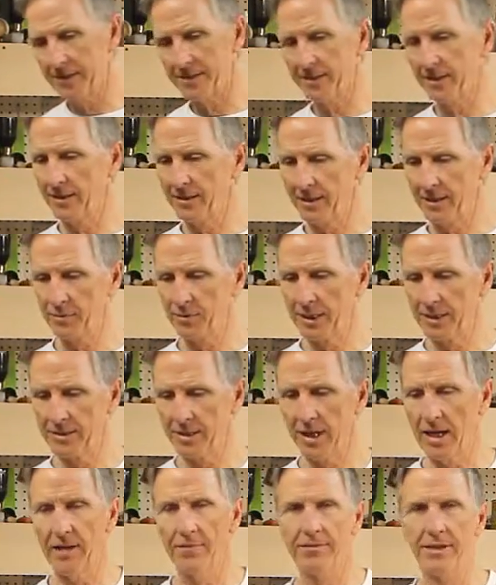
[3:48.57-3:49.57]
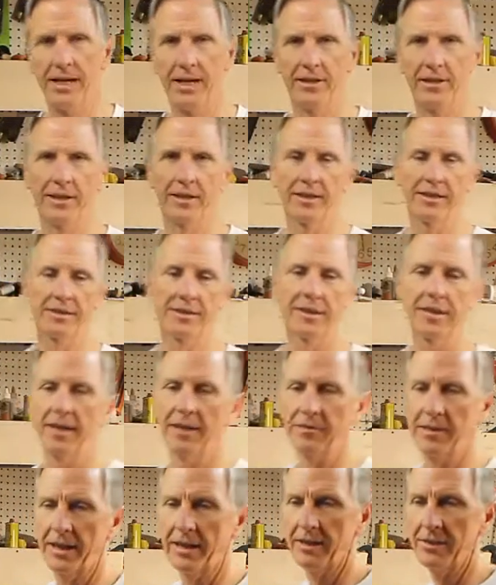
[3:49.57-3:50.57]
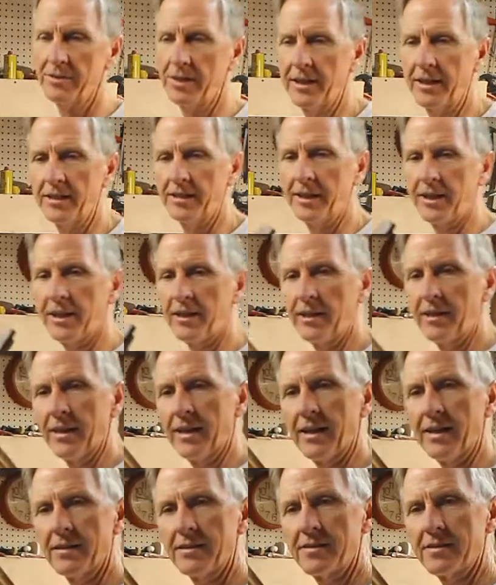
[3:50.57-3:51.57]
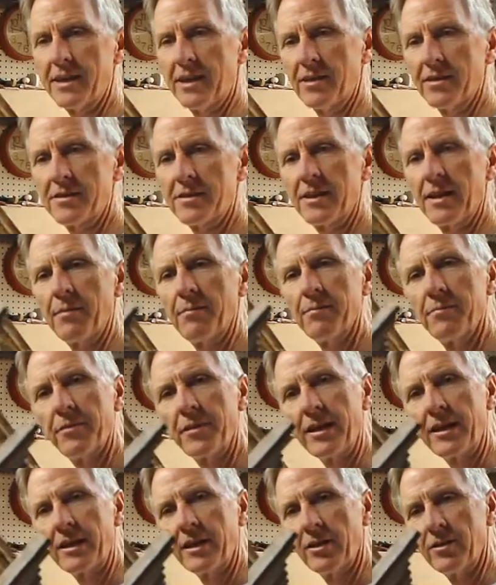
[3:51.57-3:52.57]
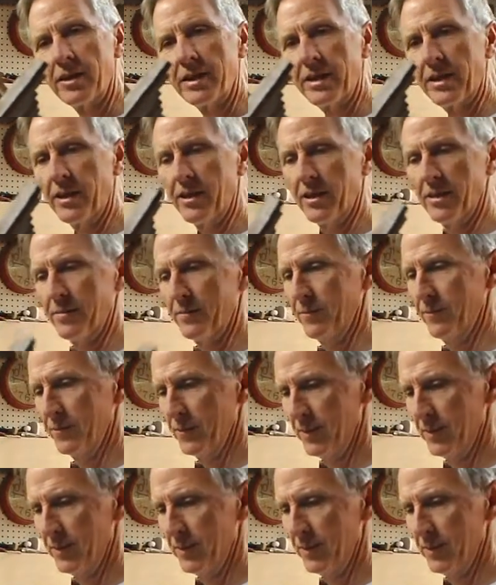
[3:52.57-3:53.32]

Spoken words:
is still a little ways off. Now you're going to see I've got a tricky little stair step thing going here,